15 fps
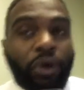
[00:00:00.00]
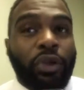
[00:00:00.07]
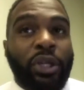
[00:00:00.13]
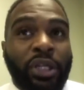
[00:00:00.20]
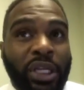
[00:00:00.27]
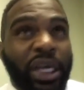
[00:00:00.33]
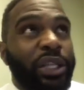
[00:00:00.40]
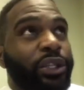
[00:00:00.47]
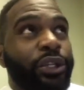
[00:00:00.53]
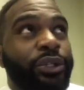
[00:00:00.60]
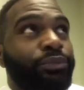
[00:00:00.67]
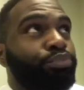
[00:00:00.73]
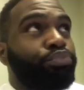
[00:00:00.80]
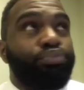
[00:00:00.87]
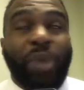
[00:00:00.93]
on
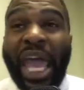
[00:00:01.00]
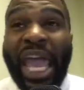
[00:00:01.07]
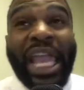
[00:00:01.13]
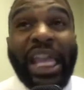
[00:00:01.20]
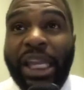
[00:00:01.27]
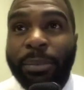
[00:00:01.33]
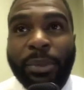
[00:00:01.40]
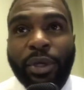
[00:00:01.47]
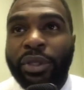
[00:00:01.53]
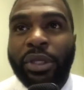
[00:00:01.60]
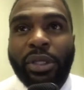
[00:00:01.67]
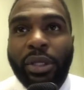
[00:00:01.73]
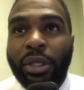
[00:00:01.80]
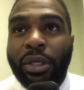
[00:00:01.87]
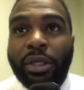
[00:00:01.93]
another $80
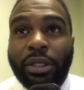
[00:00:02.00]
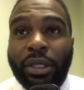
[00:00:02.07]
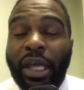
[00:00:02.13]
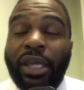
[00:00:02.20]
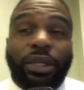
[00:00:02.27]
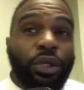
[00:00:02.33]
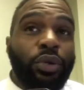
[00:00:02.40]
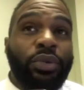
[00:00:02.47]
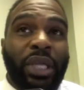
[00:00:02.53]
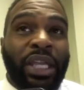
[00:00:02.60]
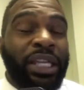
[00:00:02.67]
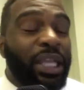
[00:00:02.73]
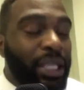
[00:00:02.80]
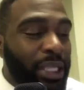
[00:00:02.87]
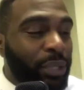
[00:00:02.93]
million. That dude,
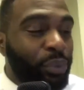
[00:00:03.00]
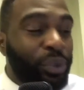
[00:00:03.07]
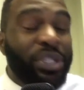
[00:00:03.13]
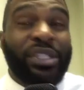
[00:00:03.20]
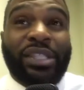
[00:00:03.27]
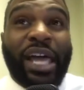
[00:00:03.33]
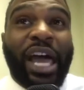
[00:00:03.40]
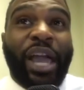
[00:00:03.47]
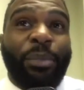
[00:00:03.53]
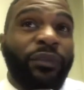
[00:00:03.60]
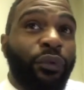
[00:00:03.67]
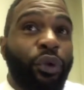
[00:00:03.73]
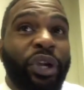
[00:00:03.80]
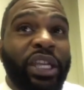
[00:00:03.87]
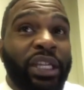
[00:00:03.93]
and then he re-signed
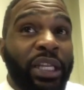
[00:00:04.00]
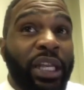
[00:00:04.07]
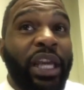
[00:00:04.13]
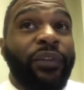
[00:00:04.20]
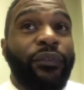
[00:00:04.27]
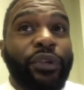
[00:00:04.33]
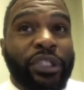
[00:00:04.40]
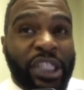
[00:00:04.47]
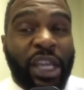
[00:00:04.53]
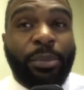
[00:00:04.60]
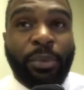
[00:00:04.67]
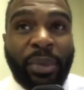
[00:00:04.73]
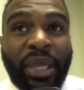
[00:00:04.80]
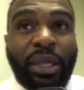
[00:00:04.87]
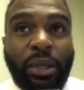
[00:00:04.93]
before he left for Tampa
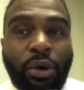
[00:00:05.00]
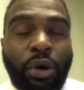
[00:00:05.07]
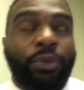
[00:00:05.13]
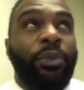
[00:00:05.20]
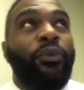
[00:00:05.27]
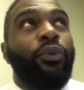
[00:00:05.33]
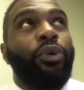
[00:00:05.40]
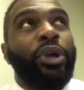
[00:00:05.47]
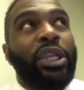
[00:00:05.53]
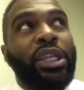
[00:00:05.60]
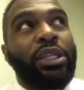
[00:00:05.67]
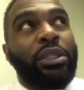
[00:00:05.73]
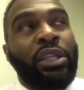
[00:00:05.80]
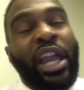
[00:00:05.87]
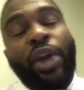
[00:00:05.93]
Bay or before
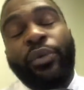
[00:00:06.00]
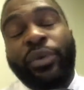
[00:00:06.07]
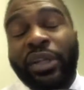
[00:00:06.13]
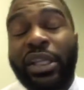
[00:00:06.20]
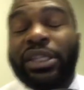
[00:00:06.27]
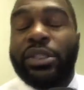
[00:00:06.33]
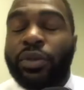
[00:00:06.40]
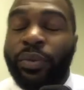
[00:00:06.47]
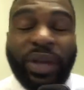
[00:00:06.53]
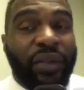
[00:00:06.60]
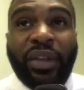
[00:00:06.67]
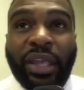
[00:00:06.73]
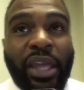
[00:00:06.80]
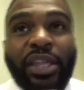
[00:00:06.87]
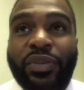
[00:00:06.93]
he got released or whatever
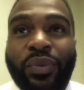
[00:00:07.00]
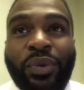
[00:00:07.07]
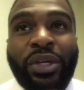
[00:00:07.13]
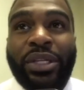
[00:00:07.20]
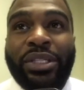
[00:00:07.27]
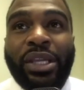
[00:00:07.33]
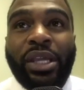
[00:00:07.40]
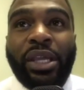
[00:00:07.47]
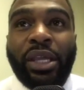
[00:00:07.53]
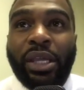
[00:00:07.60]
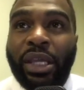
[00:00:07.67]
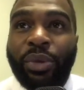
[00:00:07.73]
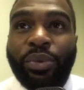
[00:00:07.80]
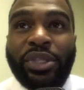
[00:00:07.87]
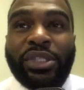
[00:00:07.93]
the case was.
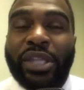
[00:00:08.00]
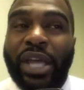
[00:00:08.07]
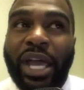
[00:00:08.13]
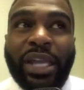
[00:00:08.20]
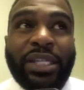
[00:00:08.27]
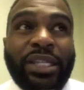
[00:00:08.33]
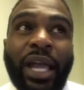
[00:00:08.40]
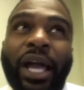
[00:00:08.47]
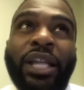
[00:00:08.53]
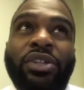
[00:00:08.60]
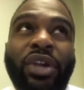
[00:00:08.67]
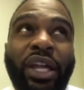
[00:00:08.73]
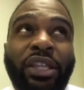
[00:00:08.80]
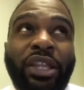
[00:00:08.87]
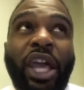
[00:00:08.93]
He re-signed his
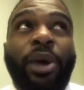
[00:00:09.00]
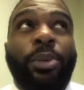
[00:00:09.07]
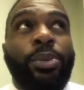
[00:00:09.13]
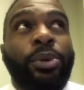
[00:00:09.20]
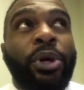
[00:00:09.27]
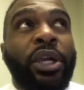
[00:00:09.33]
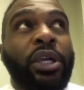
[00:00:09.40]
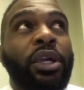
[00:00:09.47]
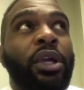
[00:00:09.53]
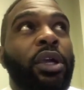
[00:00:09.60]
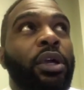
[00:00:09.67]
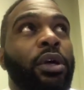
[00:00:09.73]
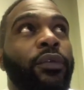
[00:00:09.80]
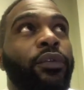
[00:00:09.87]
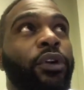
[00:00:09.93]
contract at that point
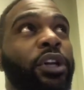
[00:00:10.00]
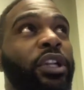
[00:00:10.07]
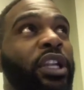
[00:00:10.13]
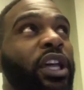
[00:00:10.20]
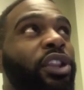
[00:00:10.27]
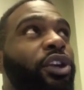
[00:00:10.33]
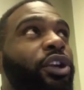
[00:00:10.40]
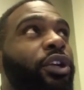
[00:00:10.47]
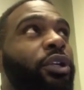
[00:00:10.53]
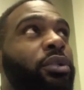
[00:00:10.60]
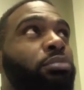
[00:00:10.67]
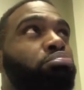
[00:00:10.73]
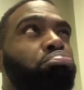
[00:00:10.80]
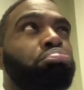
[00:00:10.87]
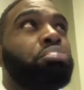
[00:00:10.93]
for another
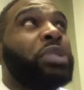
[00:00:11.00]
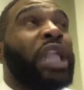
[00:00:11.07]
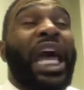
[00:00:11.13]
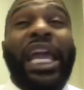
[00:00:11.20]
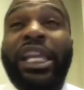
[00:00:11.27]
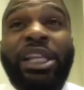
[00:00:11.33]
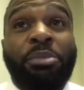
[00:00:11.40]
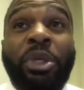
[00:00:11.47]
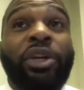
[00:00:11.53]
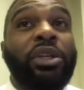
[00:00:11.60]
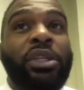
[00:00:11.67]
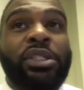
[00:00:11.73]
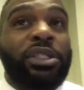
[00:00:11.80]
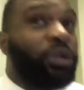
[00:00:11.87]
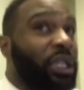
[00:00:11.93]
$90
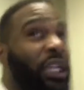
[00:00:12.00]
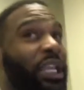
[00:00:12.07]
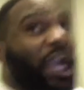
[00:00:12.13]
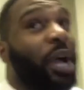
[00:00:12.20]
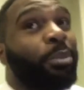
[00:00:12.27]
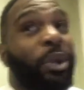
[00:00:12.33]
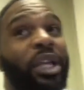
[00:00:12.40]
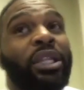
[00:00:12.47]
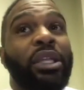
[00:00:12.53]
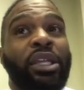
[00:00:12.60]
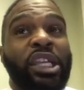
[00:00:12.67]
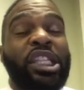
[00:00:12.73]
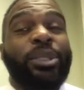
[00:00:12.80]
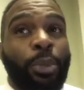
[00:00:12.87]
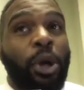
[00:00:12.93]
million. So he got money.
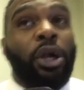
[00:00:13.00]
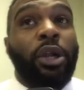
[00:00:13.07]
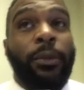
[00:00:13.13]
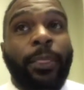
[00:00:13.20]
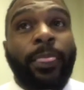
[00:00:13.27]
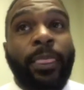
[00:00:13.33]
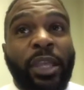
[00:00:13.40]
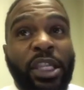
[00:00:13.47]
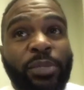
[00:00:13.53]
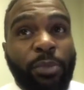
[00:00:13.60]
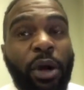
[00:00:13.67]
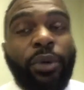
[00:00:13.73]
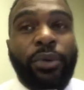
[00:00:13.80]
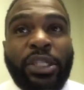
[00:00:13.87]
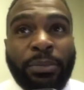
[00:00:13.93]
He's smart. He's
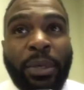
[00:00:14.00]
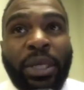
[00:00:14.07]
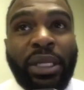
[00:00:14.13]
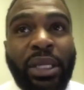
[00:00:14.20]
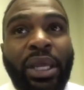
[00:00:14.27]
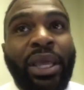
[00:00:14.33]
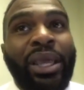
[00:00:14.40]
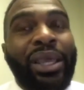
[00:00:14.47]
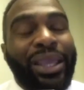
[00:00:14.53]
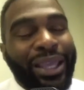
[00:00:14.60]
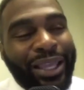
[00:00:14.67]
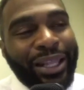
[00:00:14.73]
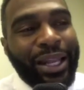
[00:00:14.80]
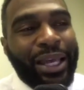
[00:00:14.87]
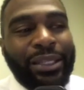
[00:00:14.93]
smart with his money.
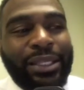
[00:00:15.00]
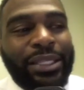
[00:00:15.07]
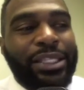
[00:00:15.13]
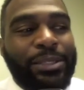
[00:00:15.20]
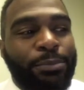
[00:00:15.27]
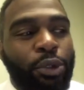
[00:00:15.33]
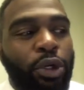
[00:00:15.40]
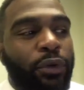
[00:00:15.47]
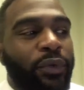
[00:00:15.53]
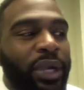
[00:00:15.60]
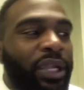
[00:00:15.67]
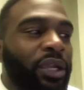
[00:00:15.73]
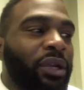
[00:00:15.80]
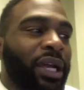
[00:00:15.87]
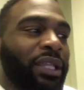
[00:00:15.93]
And like this move
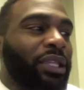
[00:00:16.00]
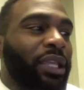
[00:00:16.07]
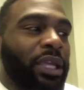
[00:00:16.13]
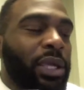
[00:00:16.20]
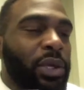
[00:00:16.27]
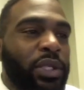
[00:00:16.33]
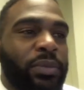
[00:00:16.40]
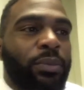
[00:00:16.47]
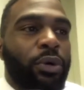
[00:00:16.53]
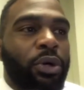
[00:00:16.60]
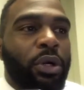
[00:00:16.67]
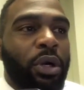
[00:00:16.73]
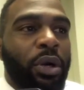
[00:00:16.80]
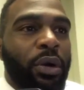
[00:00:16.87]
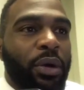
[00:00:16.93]
right here, I think it was
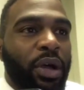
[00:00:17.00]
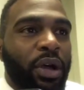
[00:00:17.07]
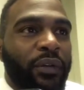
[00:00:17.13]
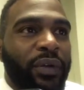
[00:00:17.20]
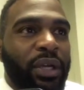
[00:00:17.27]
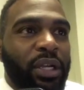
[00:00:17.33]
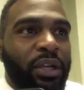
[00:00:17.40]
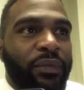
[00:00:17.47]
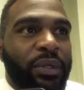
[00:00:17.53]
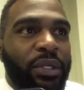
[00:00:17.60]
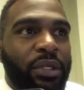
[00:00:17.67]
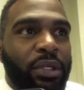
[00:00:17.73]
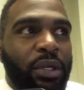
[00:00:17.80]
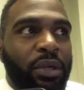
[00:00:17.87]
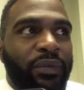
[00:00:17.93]
more of
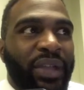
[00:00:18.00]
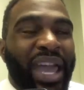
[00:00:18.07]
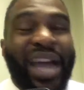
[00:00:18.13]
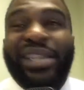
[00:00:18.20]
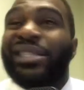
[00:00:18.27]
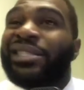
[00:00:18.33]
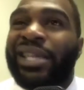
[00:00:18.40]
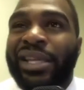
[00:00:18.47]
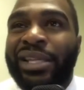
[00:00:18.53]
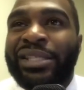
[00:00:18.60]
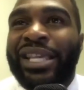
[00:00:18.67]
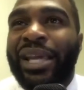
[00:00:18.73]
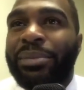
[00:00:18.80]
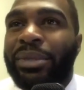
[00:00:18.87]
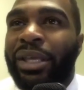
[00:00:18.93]
an agitated
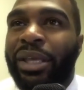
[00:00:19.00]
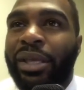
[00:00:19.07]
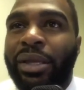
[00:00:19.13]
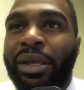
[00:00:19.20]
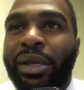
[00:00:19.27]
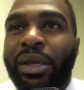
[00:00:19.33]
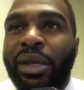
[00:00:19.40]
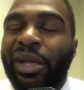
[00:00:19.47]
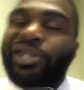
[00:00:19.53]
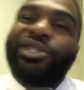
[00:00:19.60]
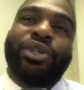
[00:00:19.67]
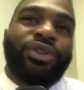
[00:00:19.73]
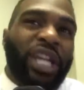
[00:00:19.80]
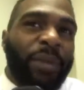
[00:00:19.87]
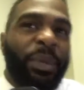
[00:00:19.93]
type thing. Because, you
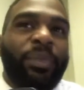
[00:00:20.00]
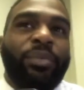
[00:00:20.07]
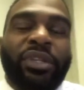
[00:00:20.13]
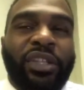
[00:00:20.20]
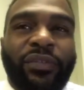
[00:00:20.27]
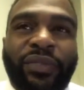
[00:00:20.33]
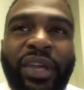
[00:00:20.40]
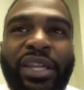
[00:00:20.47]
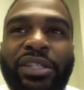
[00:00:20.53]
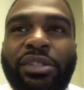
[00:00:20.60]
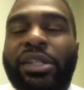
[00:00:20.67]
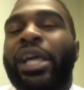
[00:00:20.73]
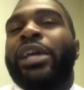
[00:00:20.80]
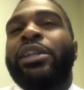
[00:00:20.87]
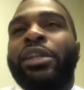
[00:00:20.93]
know, you got people in your face. You
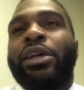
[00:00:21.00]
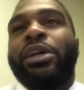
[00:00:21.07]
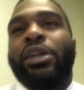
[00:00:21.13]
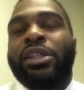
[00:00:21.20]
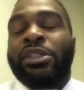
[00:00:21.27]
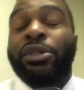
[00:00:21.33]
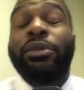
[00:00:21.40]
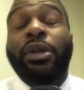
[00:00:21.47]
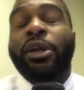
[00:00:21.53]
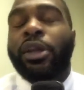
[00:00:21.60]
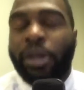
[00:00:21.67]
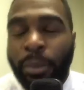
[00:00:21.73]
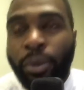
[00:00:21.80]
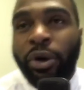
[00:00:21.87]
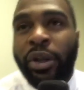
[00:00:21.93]
like, look, it's 2:30
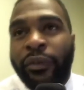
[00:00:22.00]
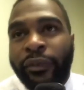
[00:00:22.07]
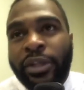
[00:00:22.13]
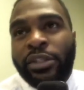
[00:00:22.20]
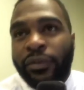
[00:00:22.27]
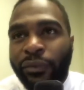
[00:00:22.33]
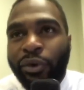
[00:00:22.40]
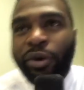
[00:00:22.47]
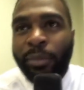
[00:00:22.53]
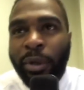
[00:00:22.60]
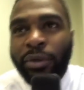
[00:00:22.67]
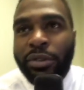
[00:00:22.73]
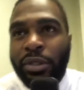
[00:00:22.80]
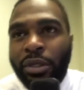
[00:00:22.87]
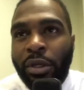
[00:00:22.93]
in the morning, first and
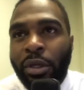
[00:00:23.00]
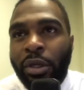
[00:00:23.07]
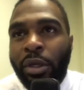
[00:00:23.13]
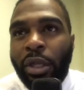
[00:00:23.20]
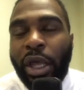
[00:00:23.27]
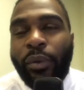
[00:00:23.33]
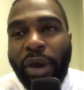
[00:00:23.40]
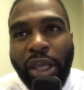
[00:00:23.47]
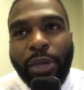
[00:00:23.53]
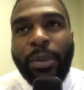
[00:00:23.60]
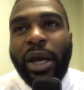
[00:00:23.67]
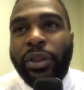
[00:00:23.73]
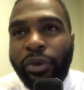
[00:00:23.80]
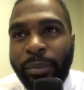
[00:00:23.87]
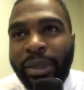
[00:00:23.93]
foremost. Like, why are you
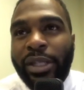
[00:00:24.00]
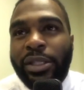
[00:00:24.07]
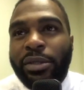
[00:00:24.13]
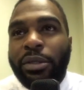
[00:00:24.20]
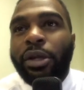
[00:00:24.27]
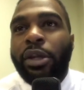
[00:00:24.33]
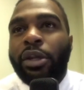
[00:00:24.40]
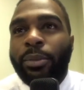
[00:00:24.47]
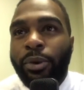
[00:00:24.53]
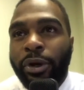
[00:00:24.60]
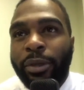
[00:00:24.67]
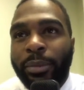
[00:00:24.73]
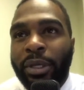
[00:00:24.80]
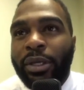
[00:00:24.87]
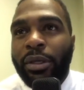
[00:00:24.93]
bothering me at 2:30 in the
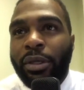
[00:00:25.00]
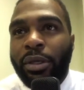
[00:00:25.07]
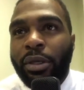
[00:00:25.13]
morning, man?